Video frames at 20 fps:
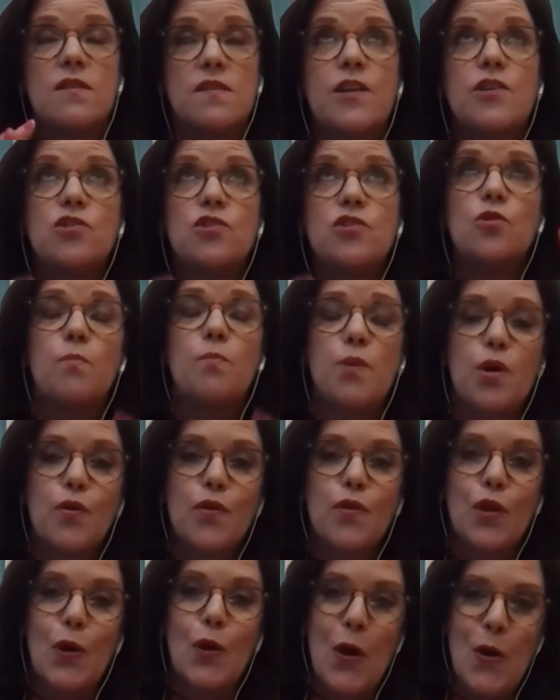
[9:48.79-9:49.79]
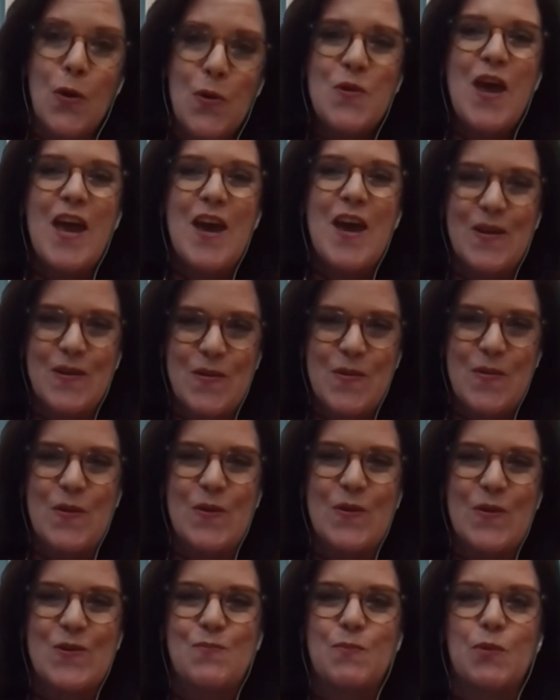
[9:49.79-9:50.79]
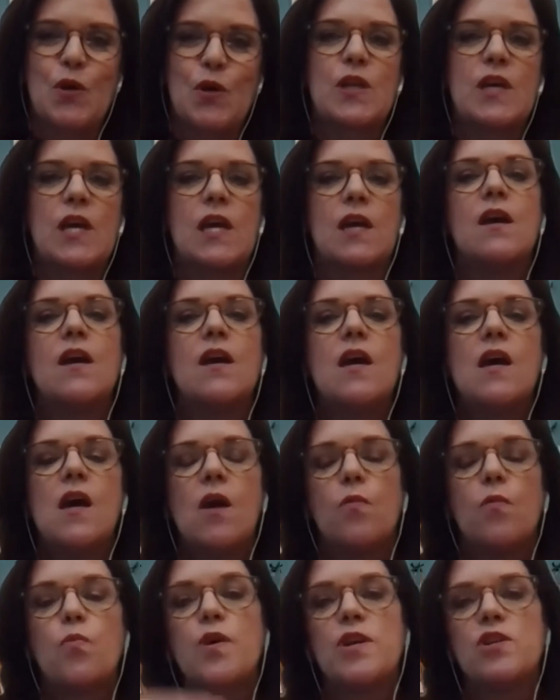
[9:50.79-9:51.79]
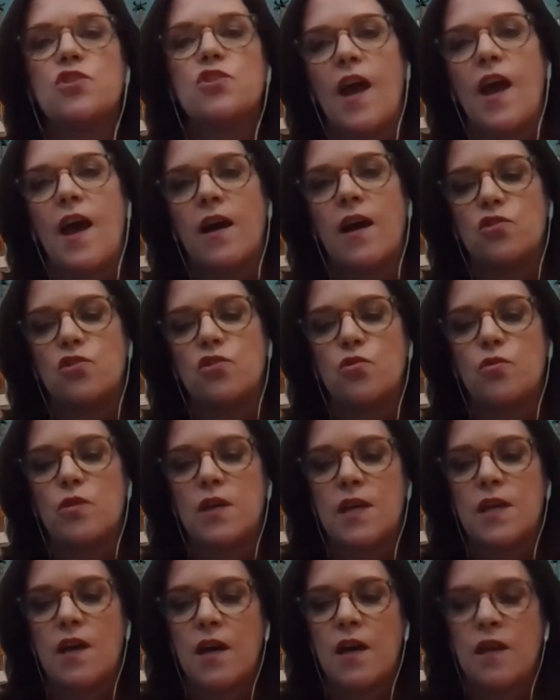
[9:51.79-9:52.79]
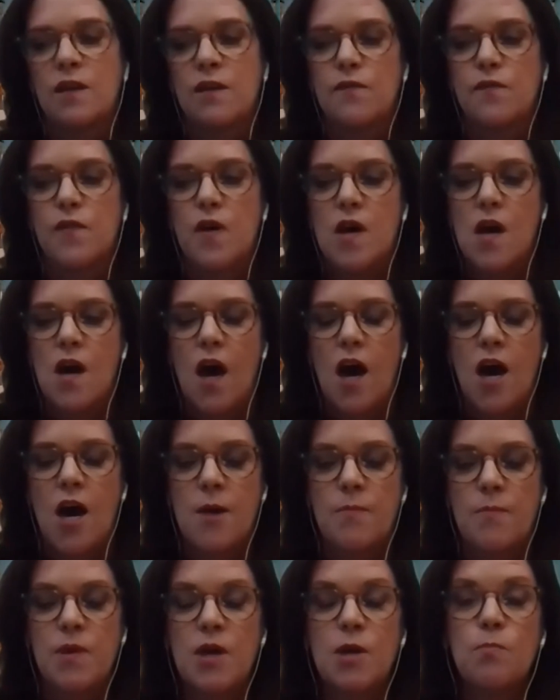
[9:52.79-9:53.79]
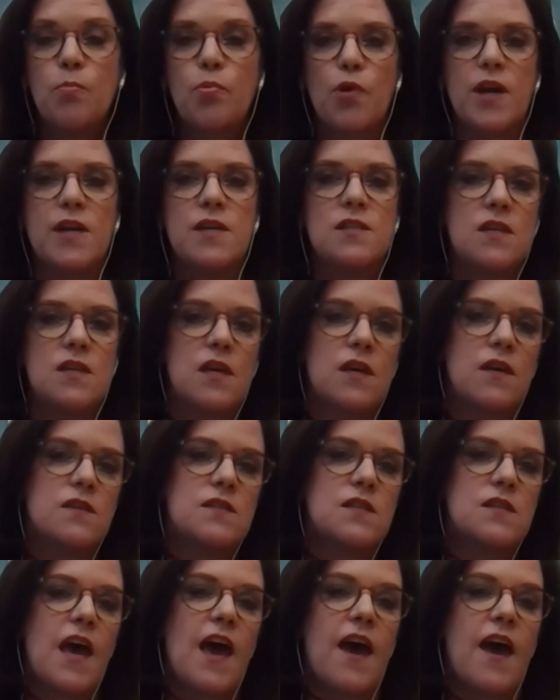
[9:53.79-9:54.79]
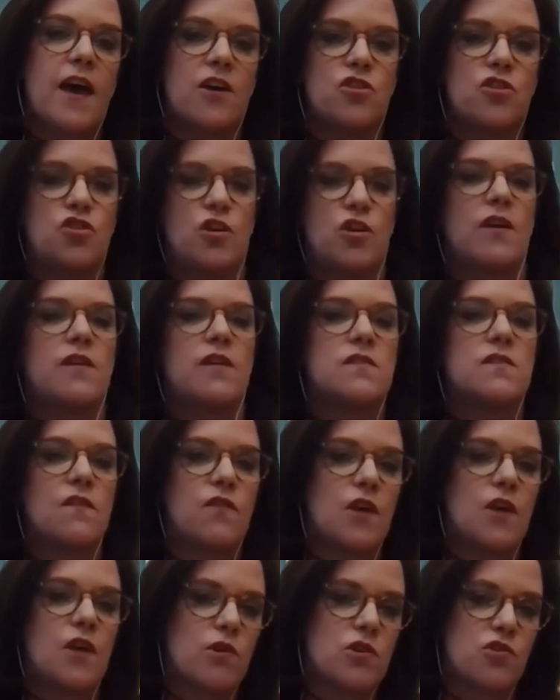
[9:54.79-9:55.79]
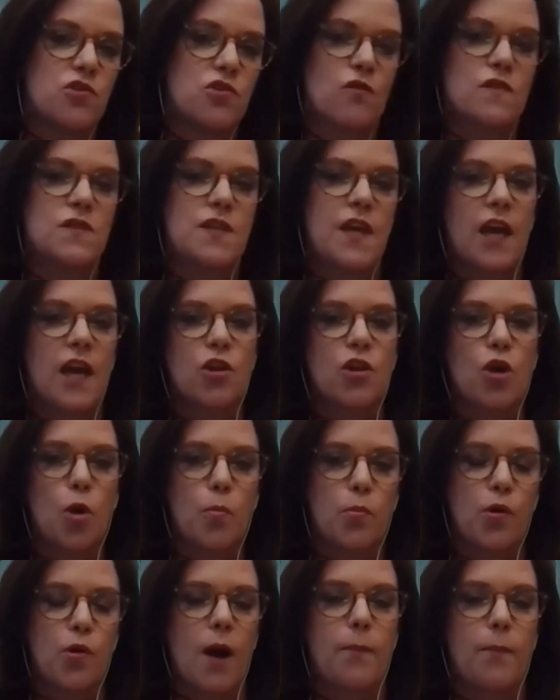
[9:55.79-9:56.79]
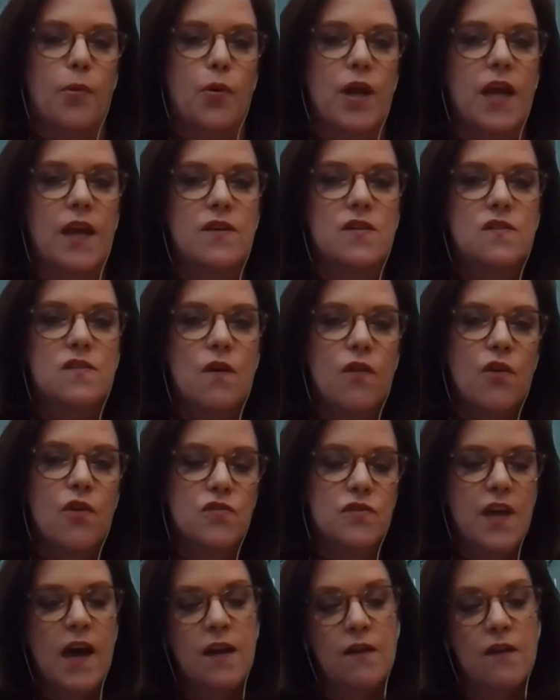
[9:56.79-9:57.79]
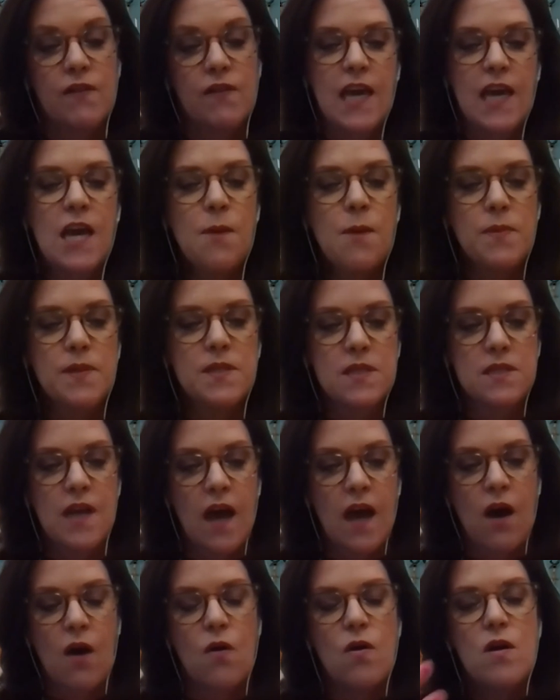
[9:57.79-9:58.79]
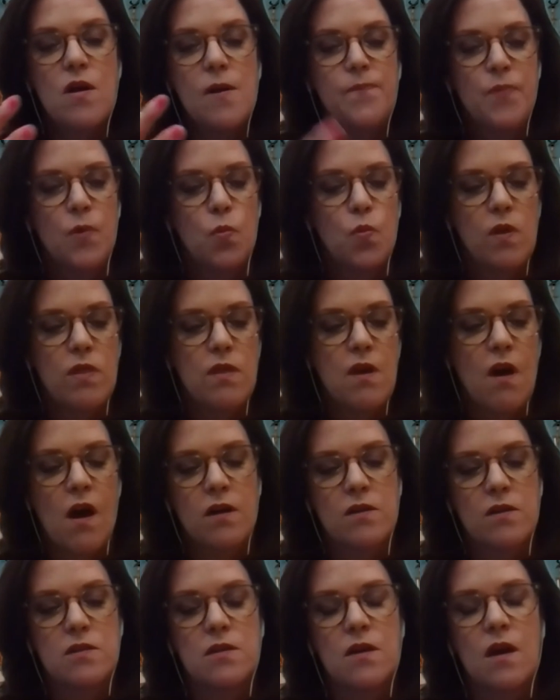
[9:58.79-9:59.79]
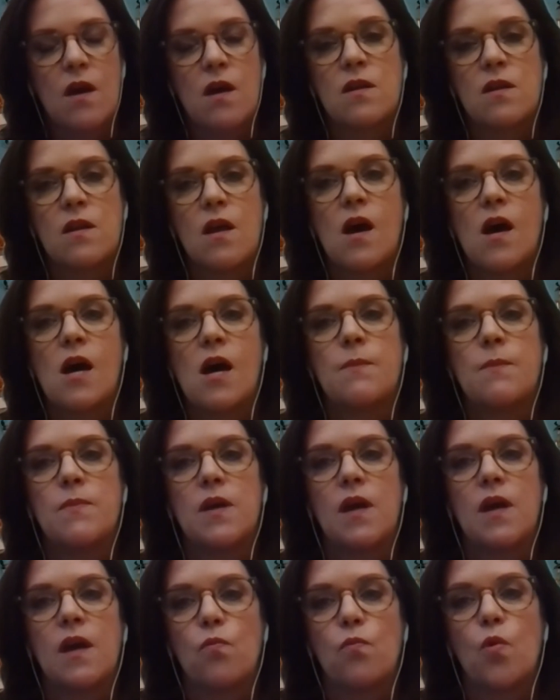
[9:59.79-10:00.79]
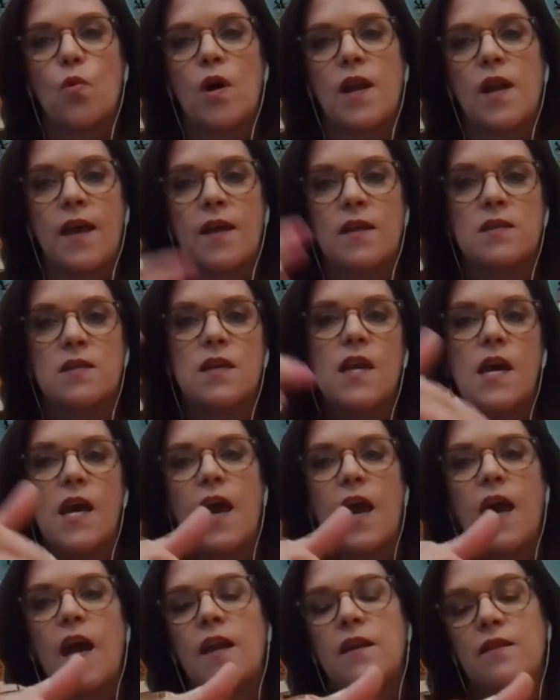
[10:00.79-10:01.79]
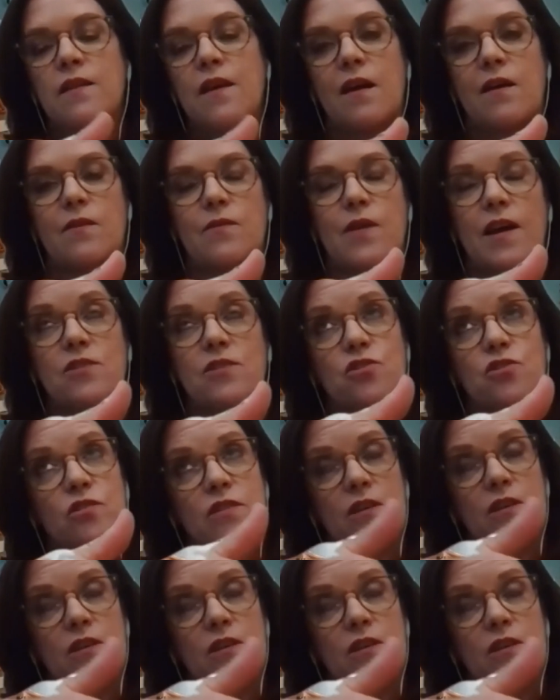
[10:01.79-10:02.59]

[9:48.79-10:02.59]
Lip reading: to build their own headquarters building, which actually kind of embraces the edges of the original Taylor property. So there's kind of a campus now with the Octagon at one end and actually a